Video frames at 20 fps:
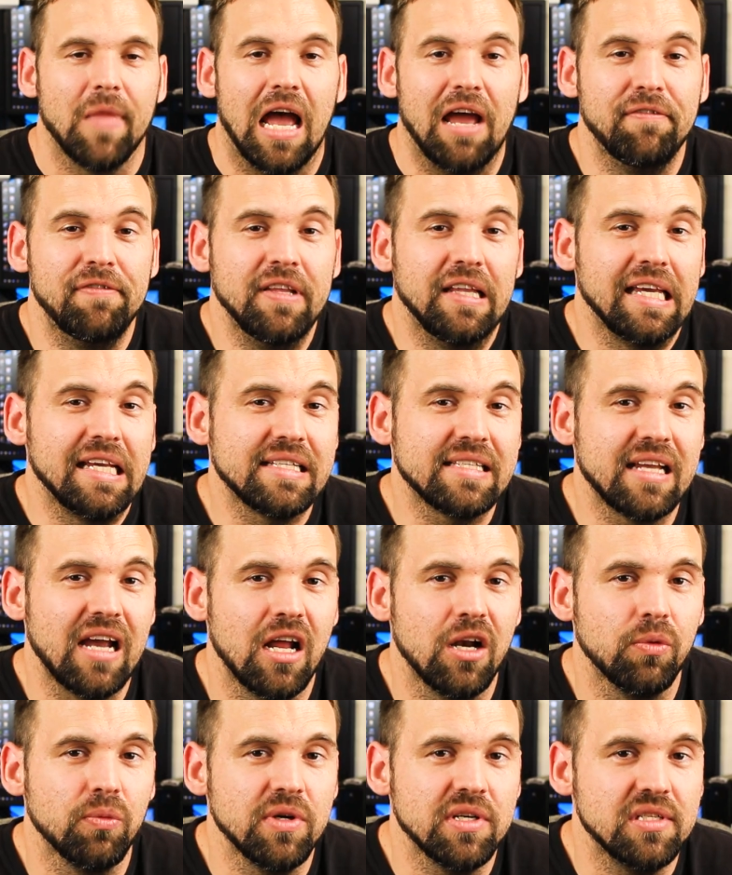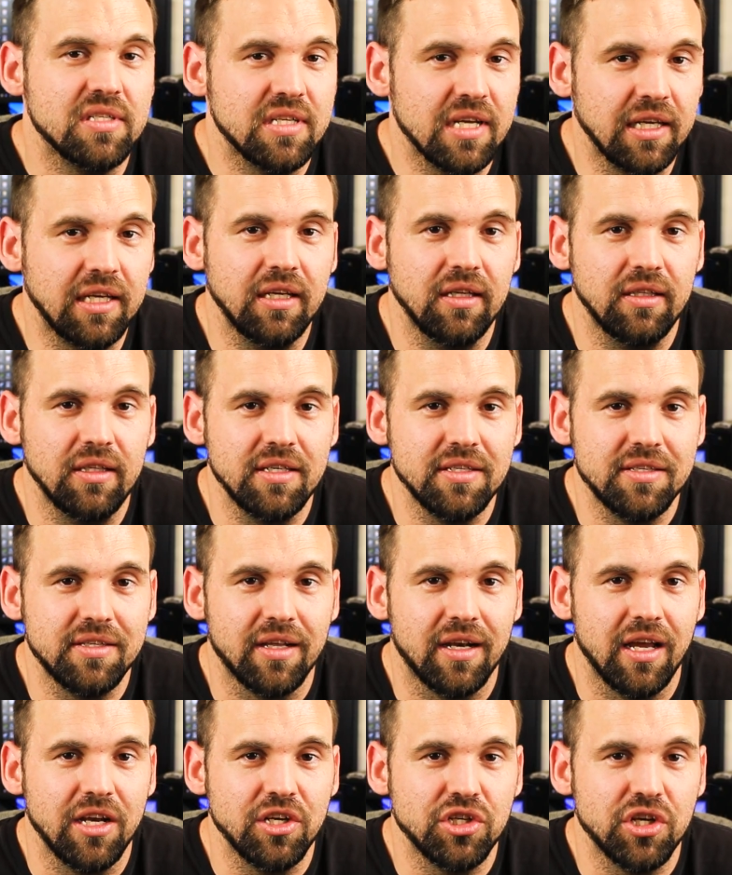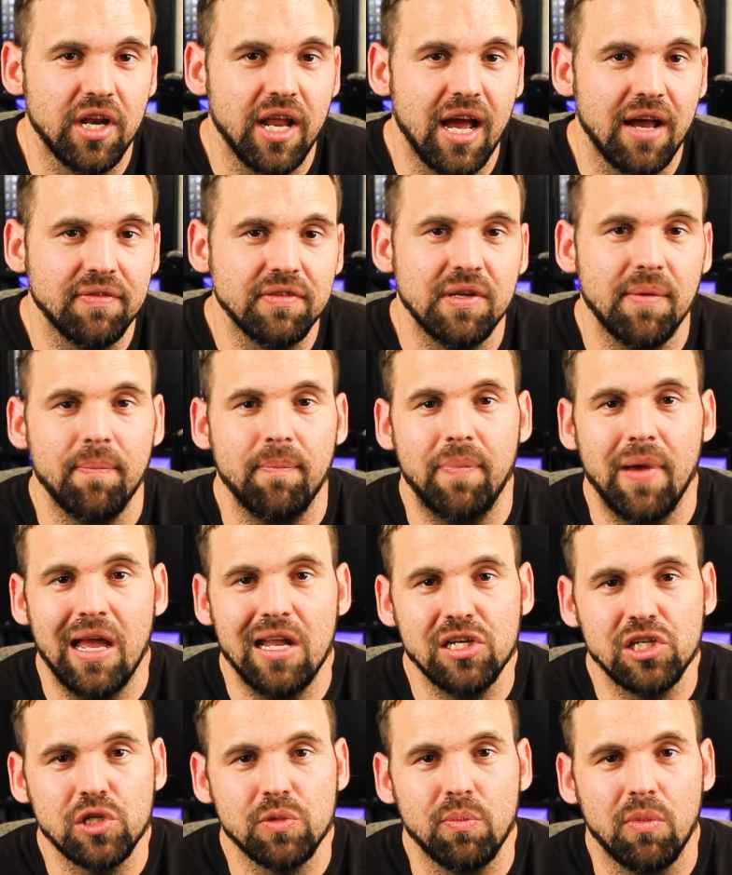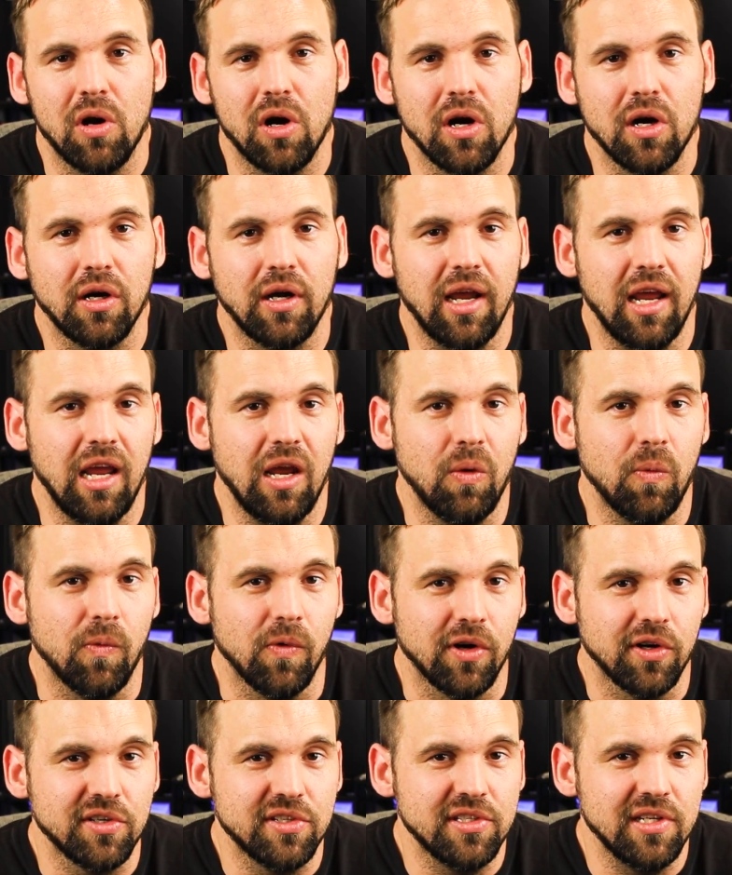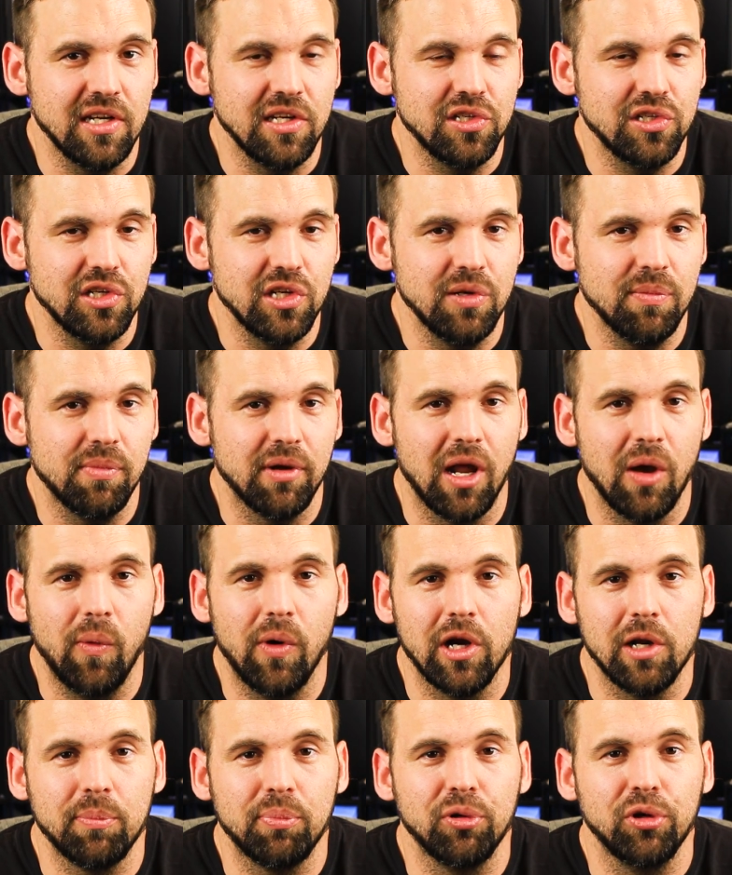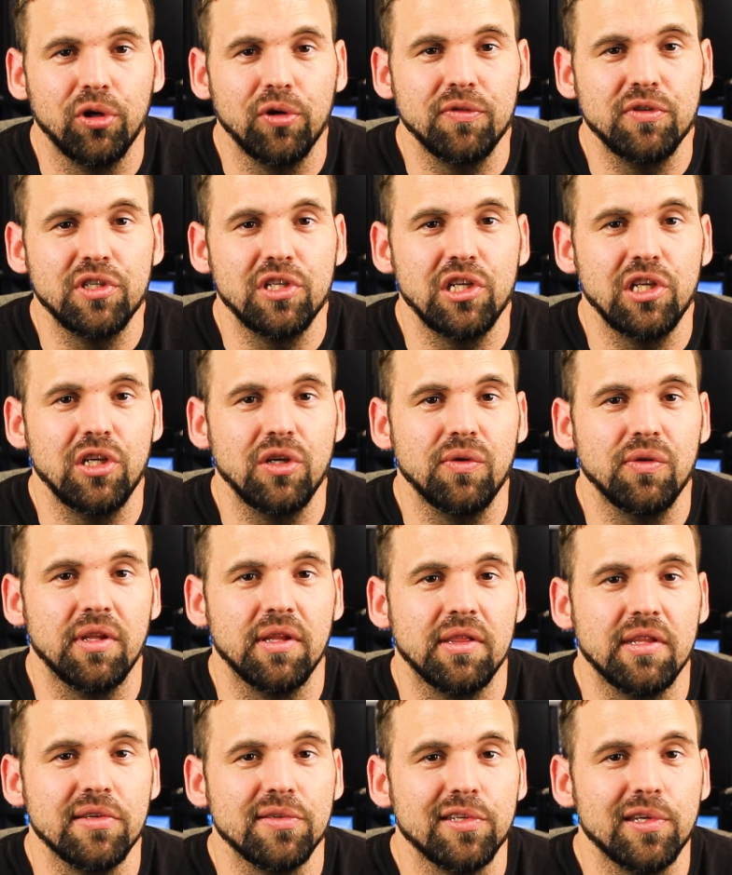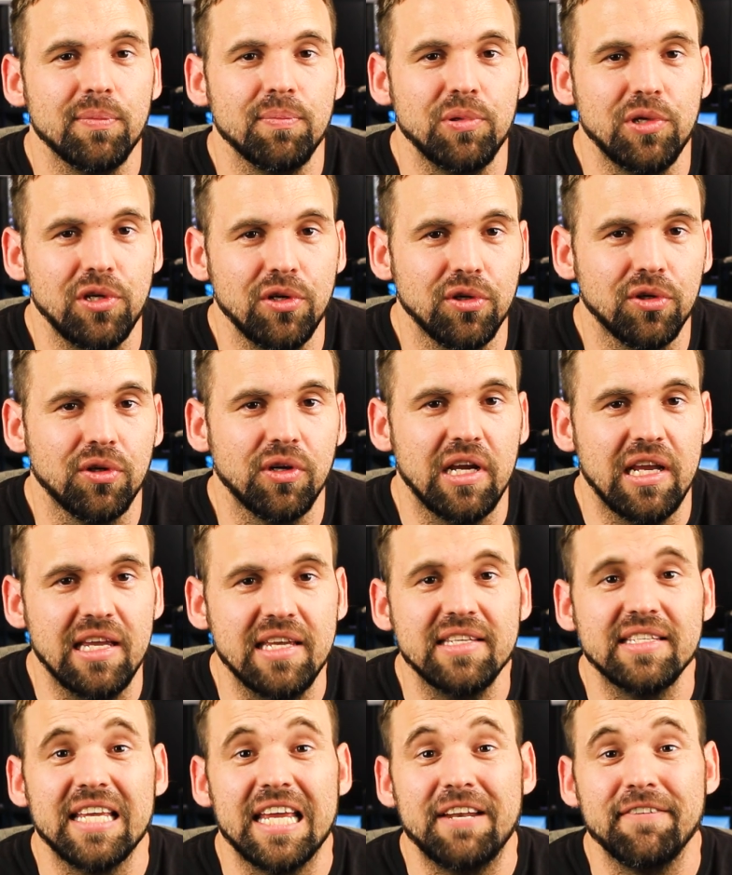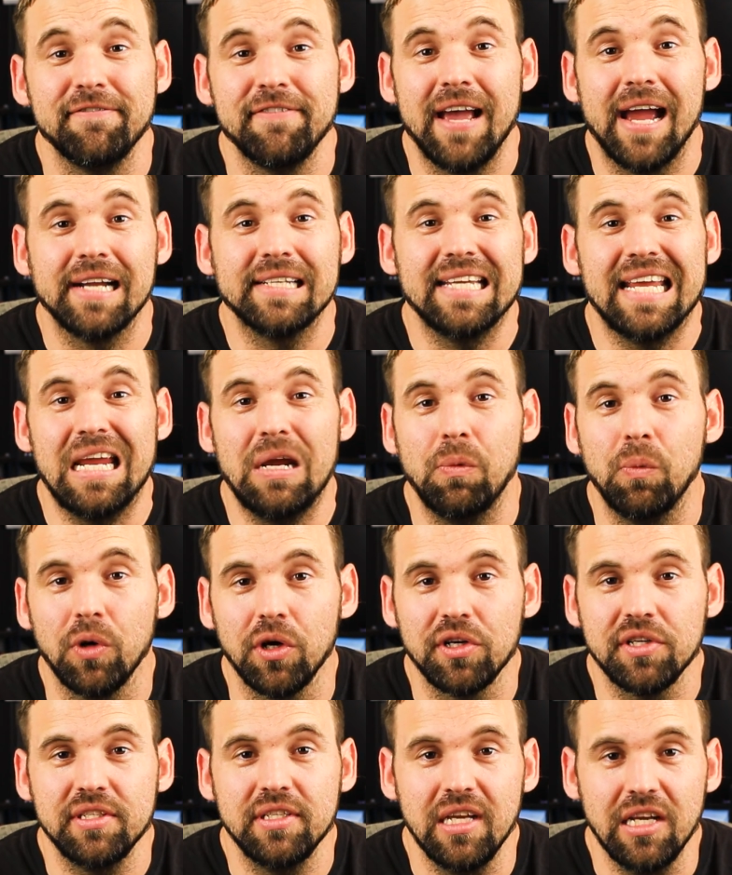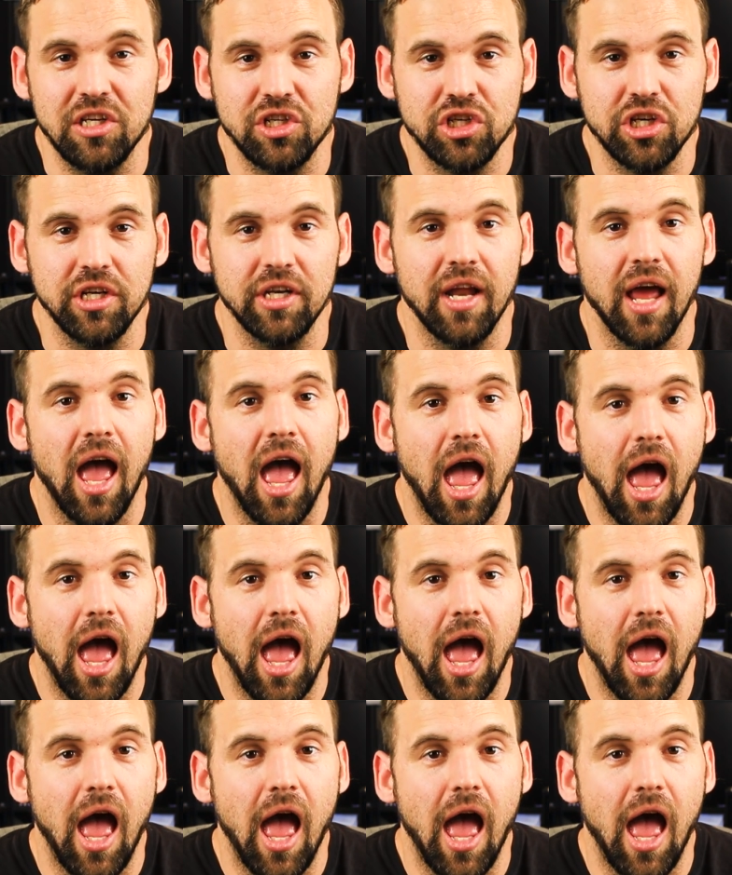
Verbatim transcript: I feel like it's kind of ridiculous that I should have to benchmark a workstation, but I wanna prove to you that this computer is in fact a workstation